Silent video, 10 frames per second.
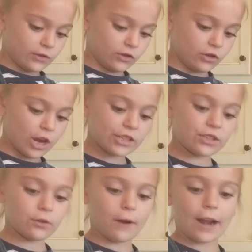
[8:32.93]
Just
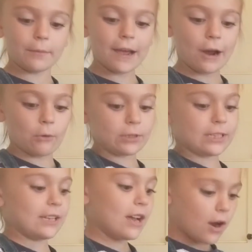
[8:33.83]
the right amount.
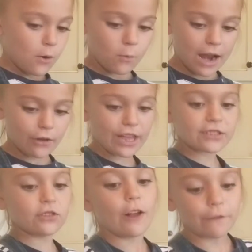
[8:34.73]
Wow,
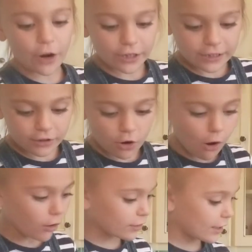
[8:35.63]
that's not funny at
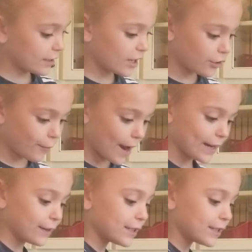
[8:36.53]
all because I did great.